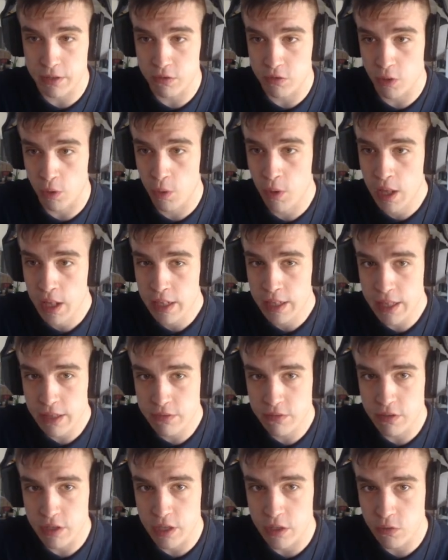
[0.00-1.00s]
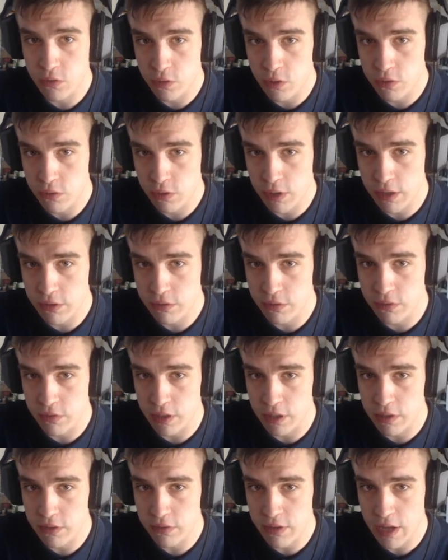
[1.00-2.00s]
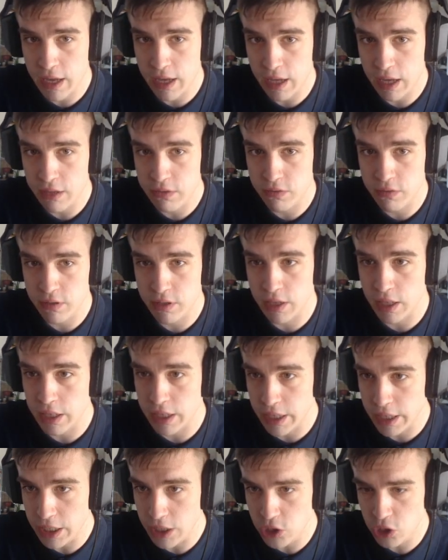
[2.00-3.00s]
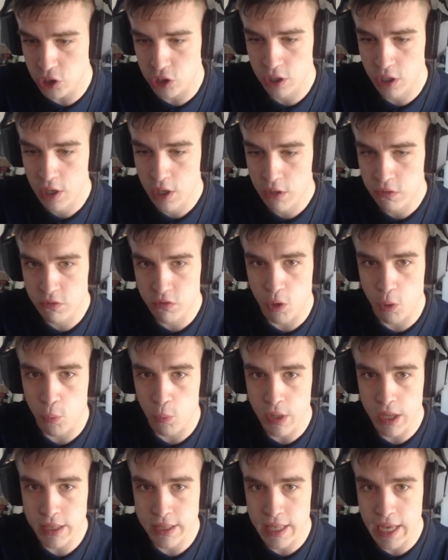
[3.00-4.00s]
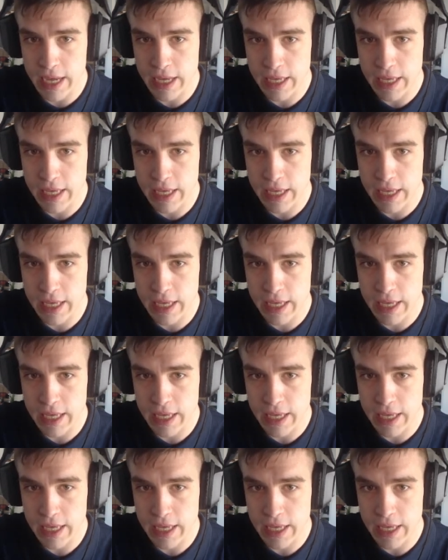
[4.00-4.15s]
So let's see, as you guys can see, this guy has the leech, so we attack